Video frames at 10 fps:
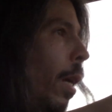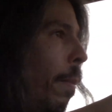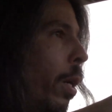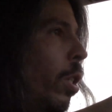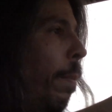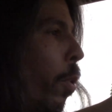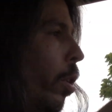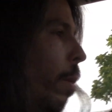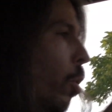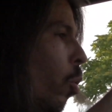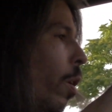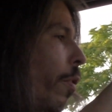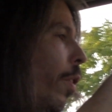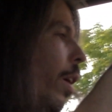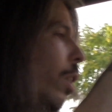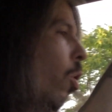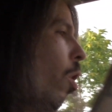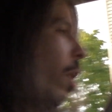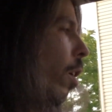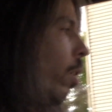because he bought some sort of car,